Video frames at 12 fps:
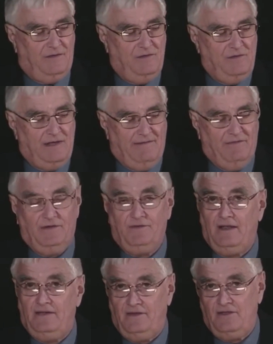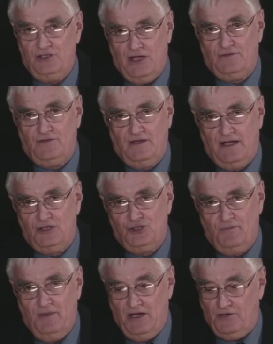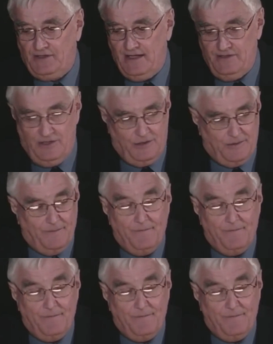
to give us a suggestion that should be looked into.